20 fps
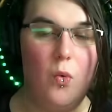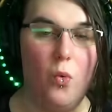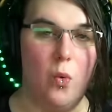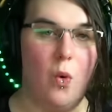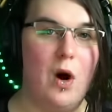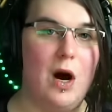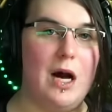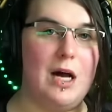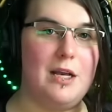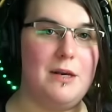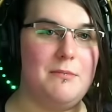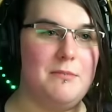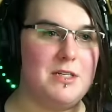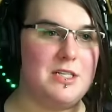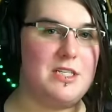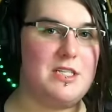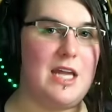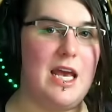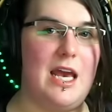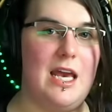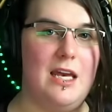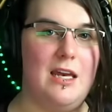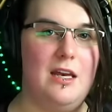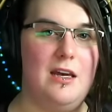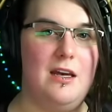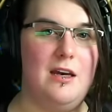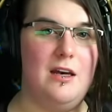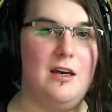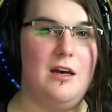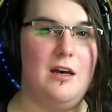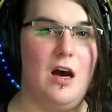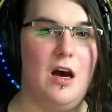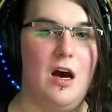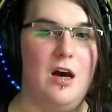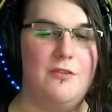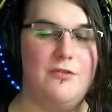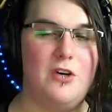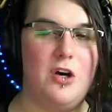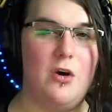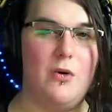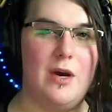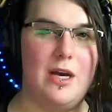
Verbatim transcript: one mistake of